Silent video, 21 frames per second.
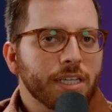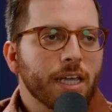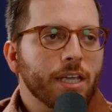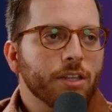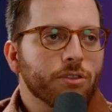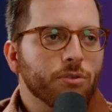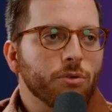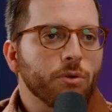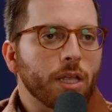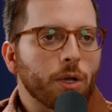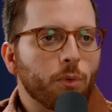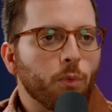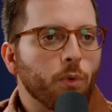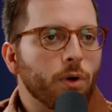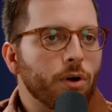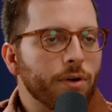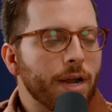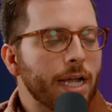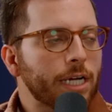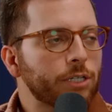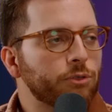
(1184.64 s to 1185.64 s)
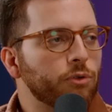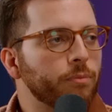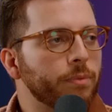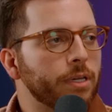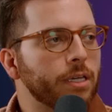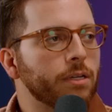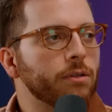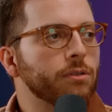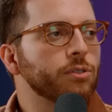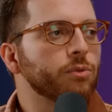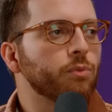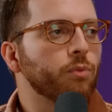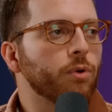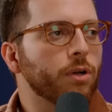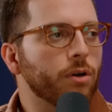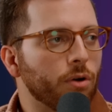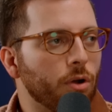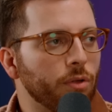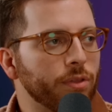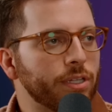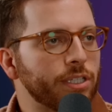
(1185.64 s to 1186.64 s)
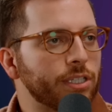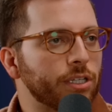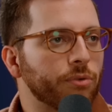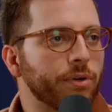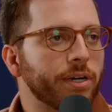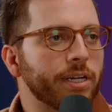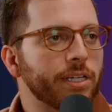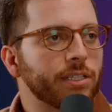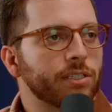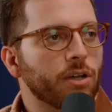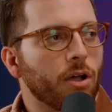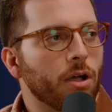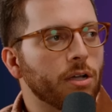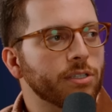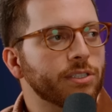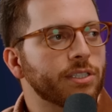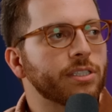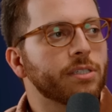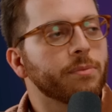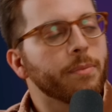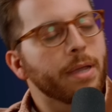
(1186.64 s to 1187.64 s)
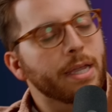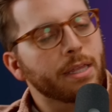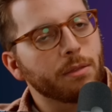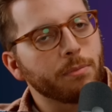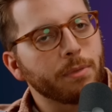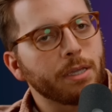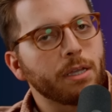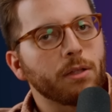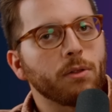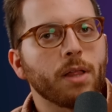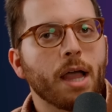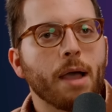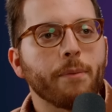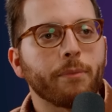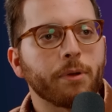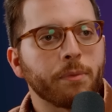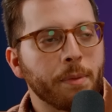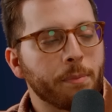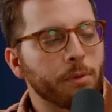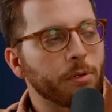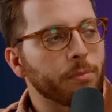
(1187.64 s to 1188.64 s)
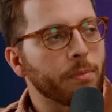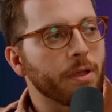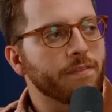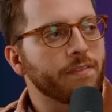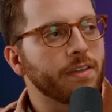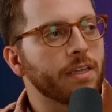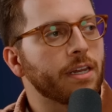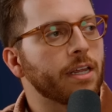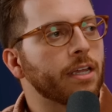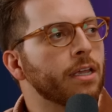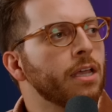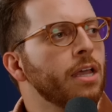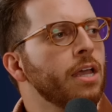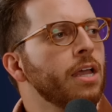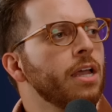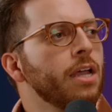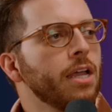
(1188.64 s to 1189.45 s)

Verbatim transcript: thinking through like what are actual meals, what are all these ingredients costing to make the meal, how many people am I feeding?